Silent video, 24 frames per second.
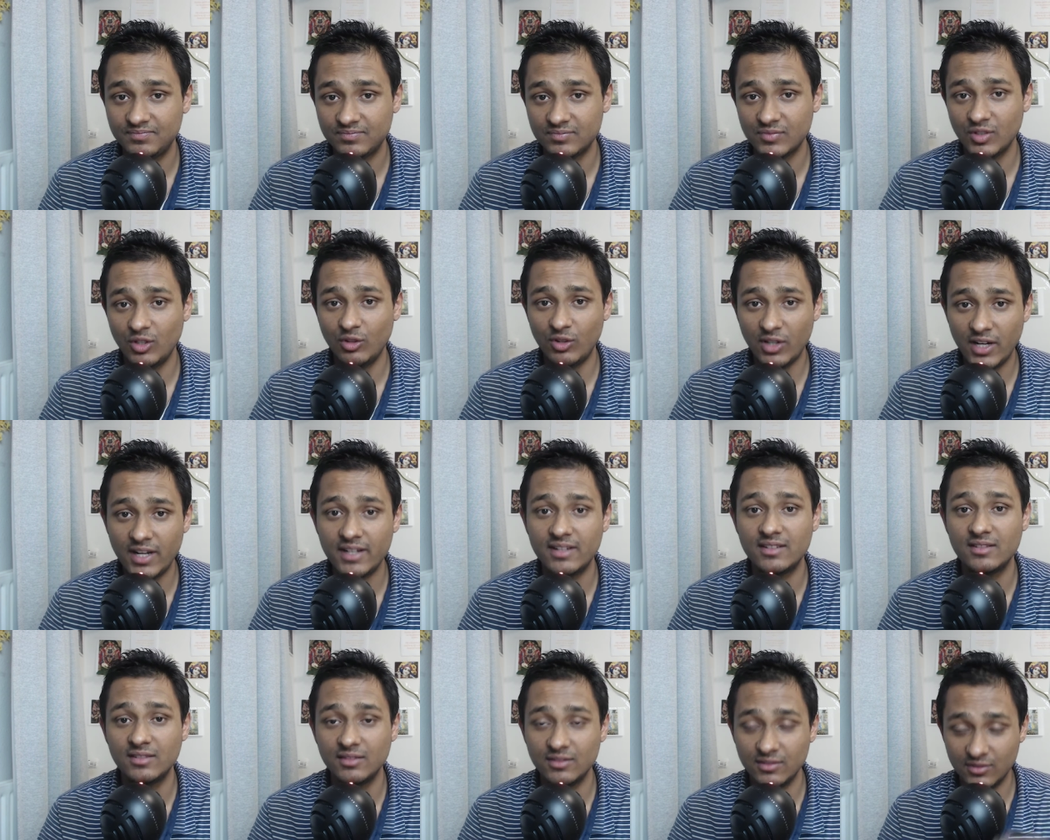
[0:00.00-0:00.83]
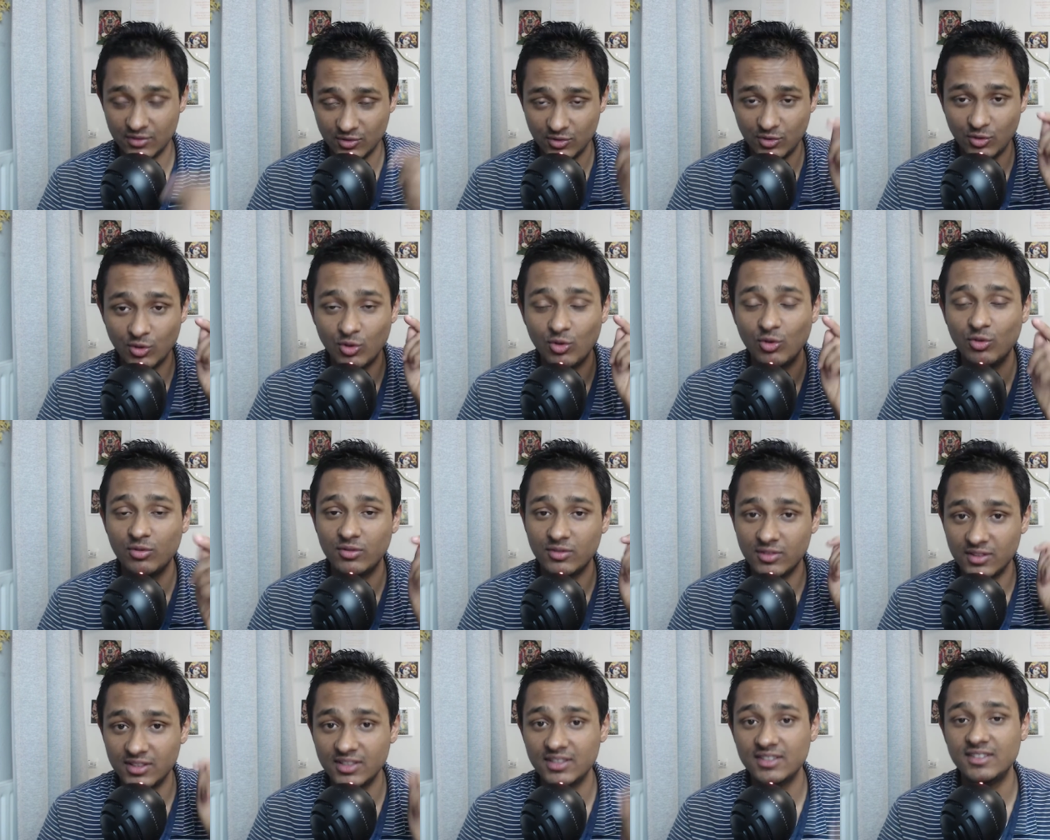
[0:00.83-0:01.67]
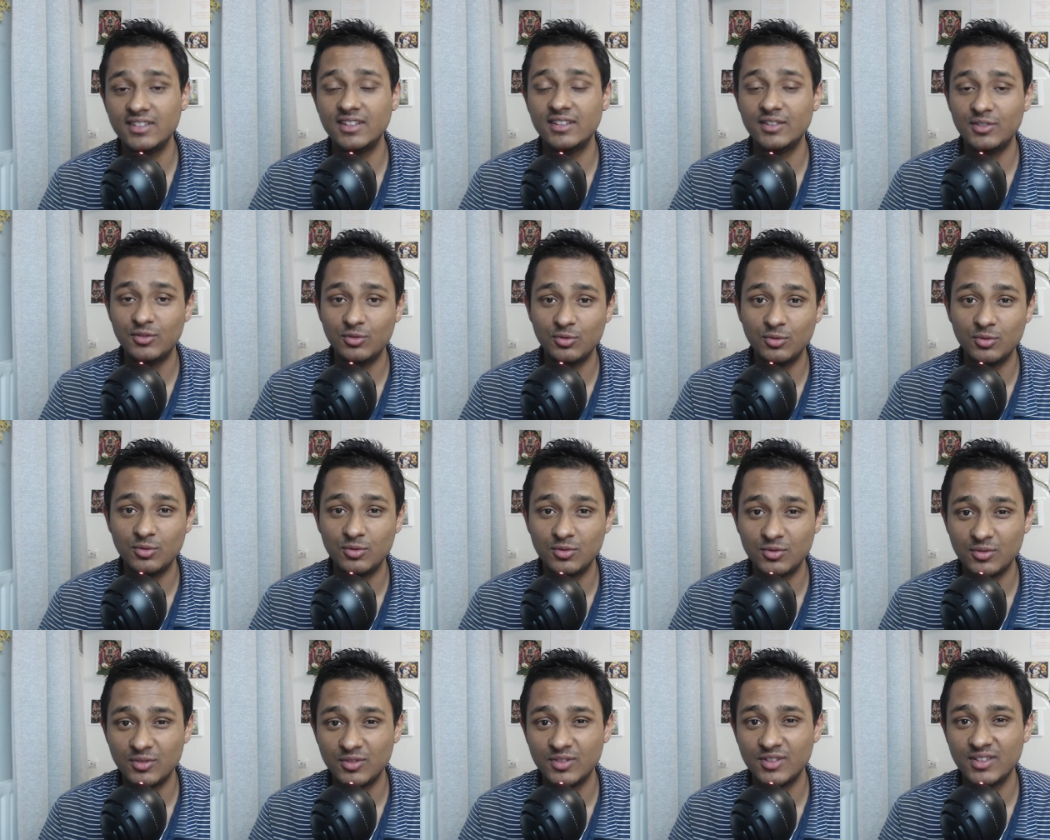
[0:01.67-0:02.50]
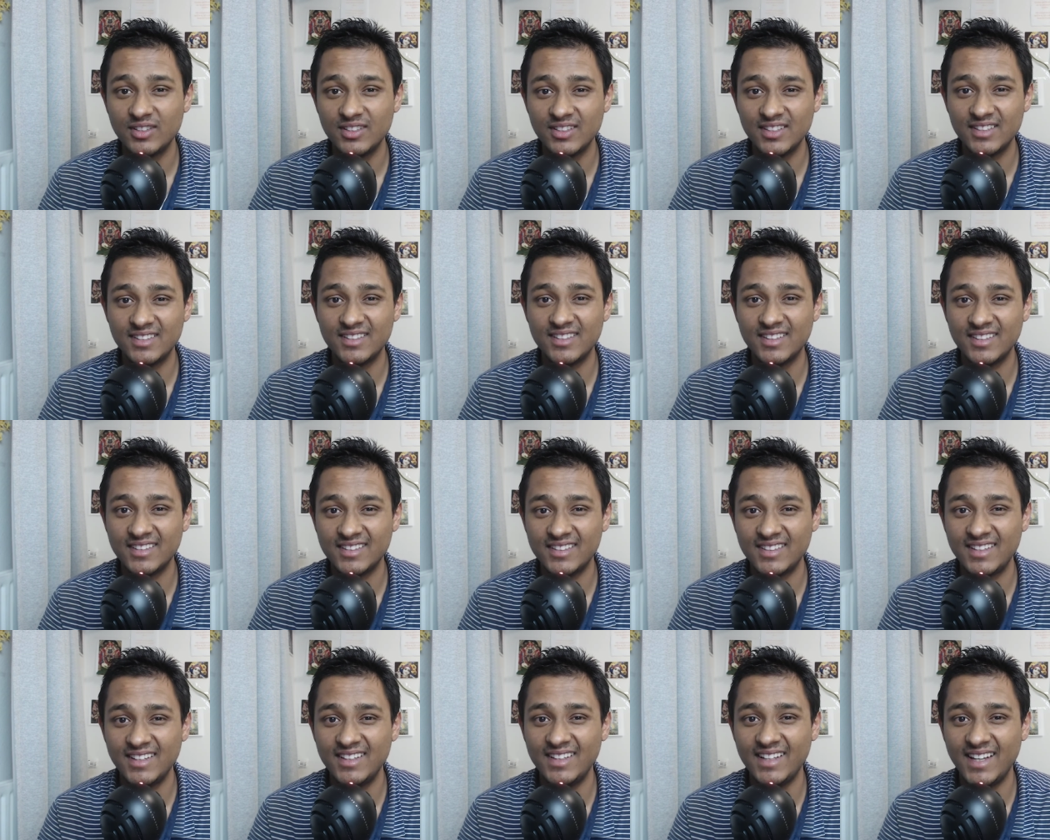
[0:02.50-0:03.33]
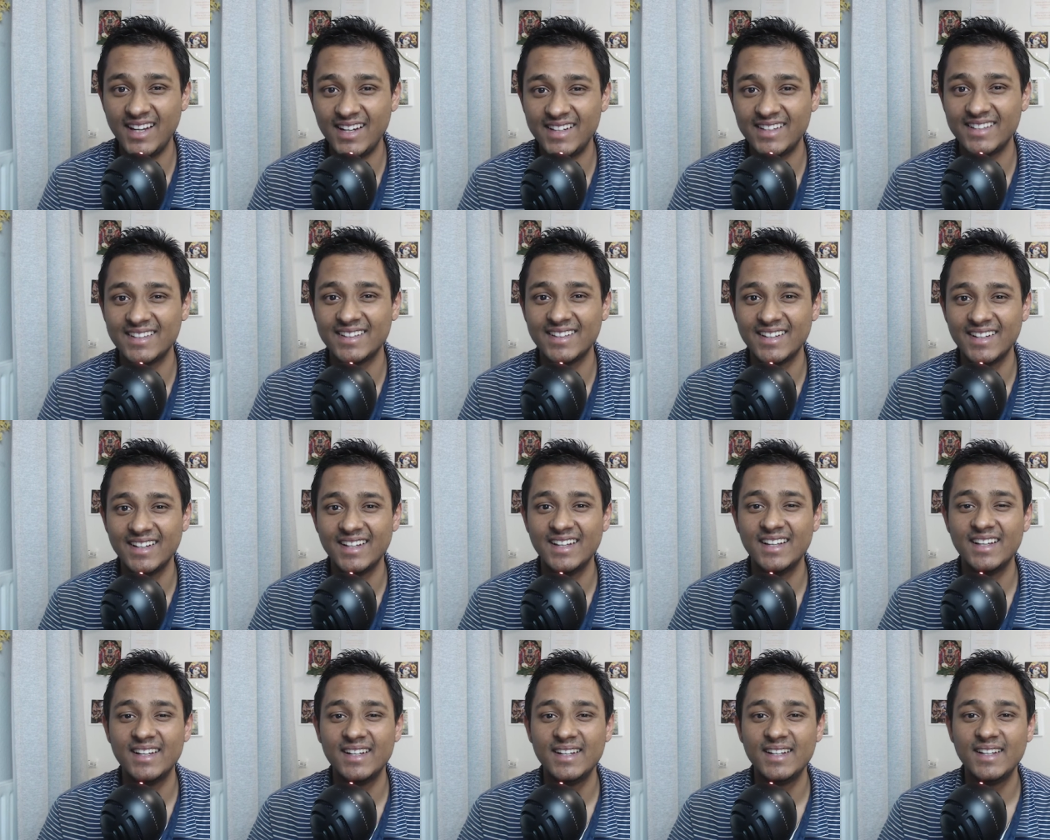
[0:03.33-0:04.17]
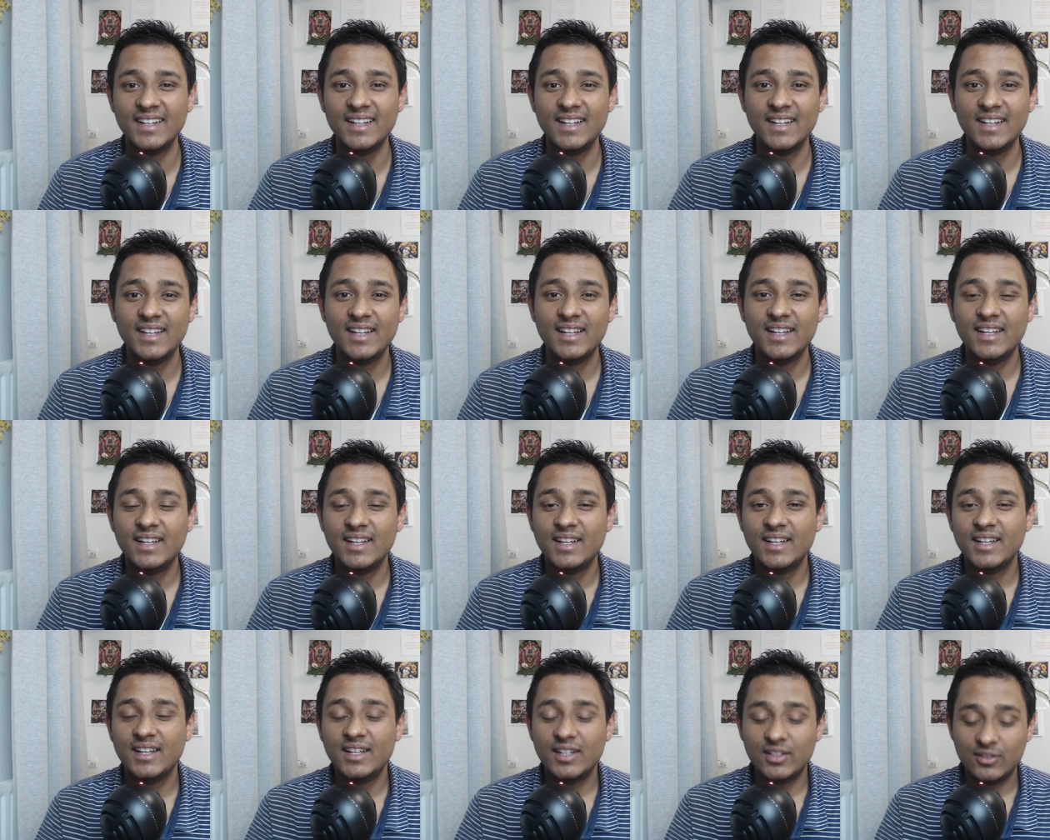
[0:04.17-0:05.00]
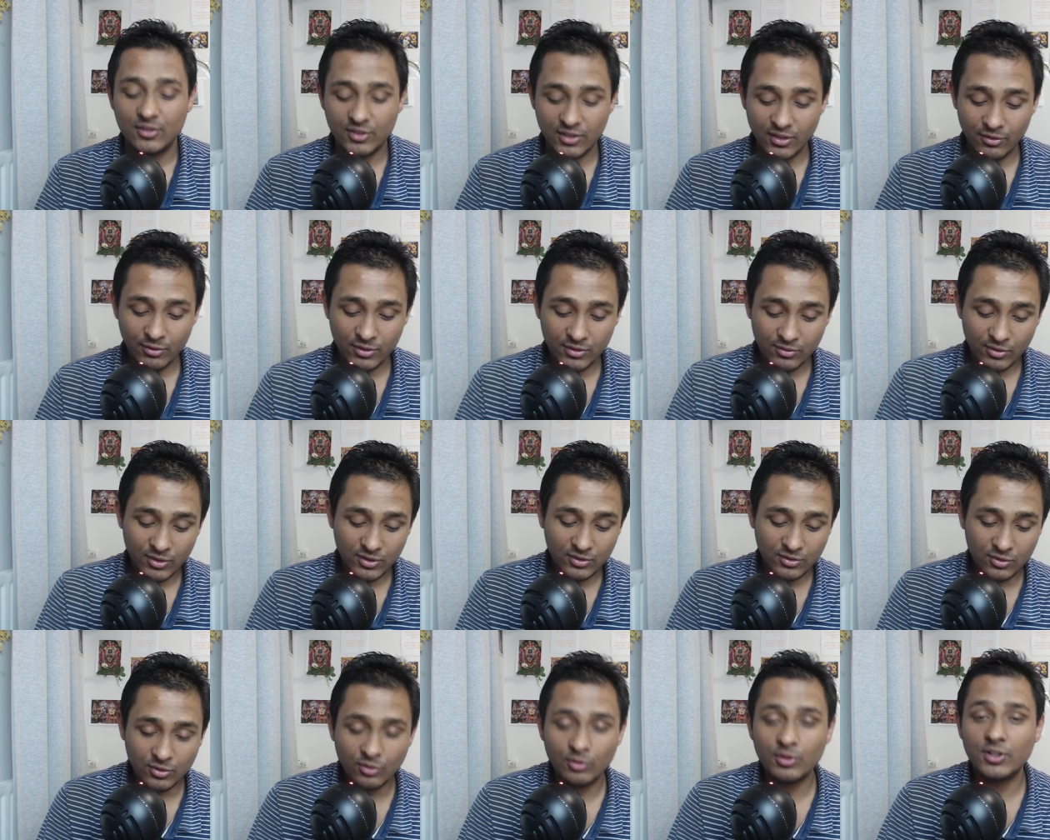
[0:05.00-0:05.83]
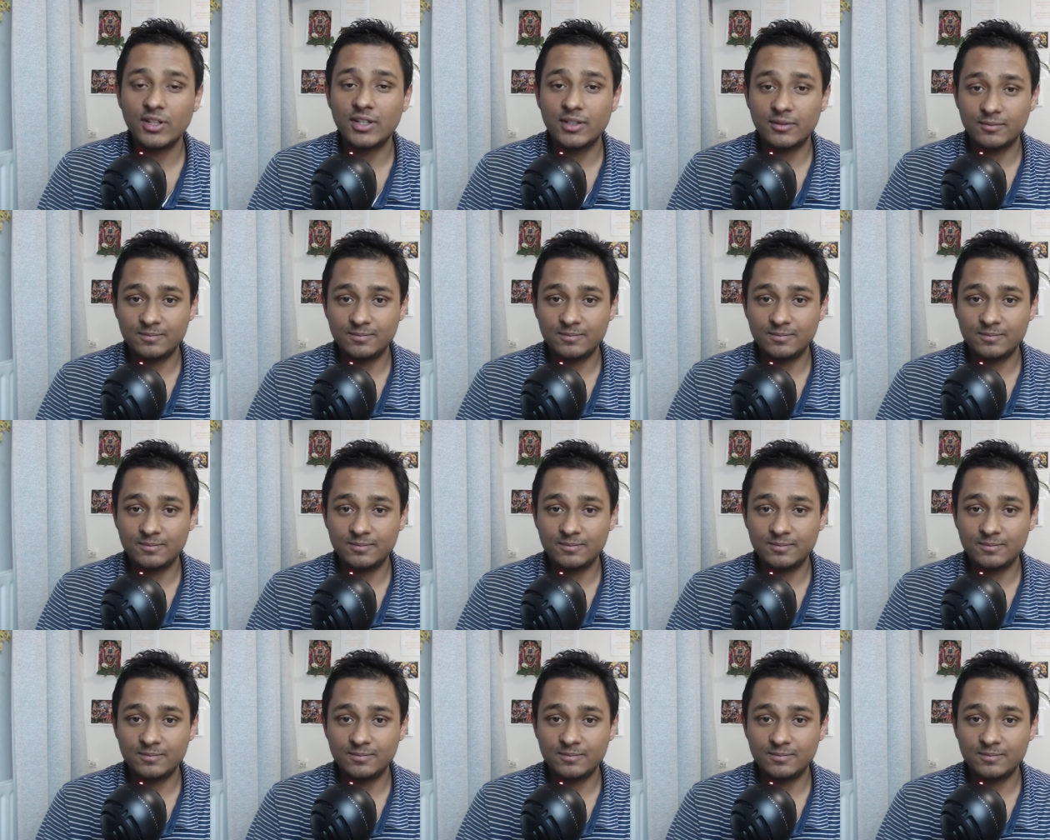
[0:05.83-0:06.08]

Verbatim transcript: All right, so listen to this till the end. So, there was one story.